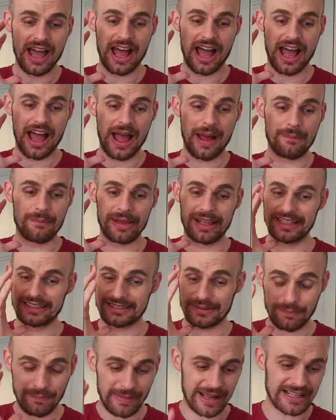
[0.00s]

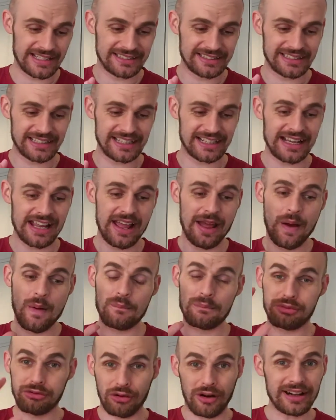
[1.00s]
It's amazing.
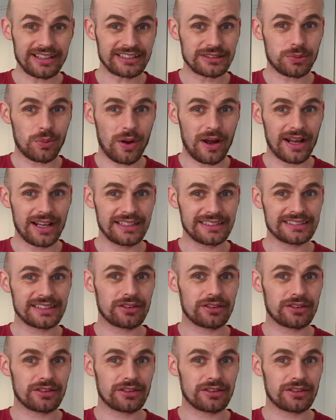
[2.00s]
Price-wise,